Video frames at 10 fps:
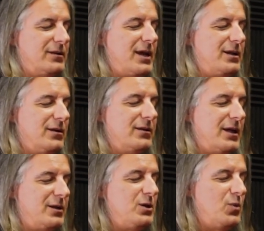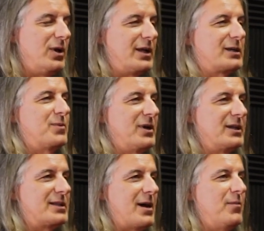then then you will
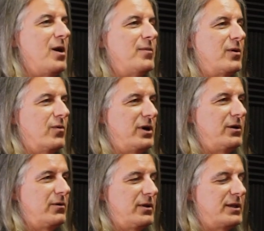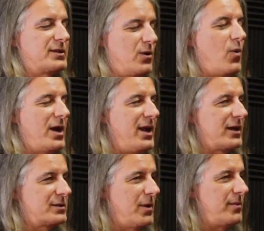experience that moment where you it's the what
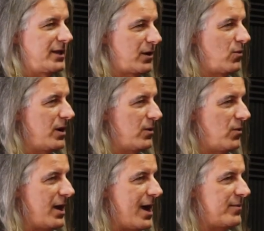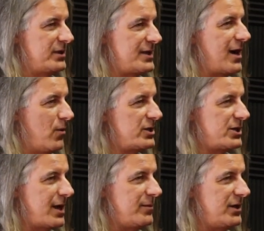next moment like what what happens now what
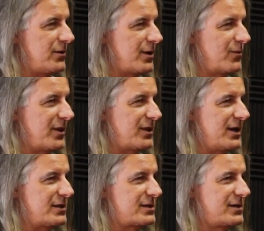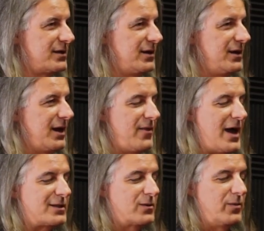should i be doing with this yeah and
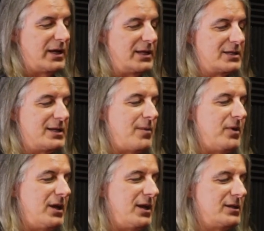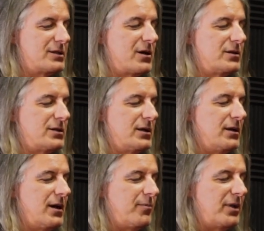that's when we can step in and start
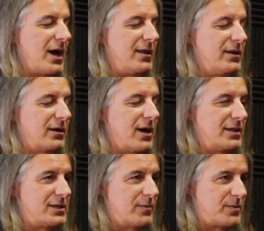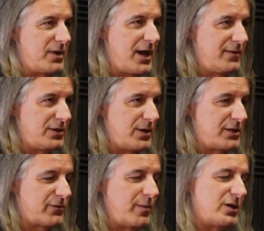to apply the concepts behind the
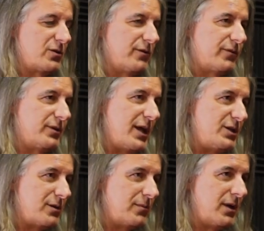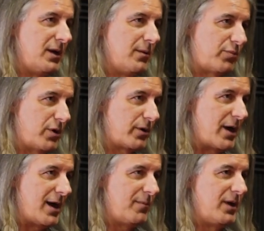transformational flotation
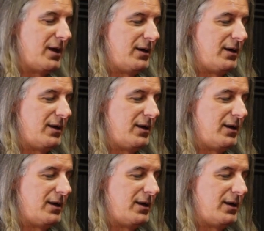program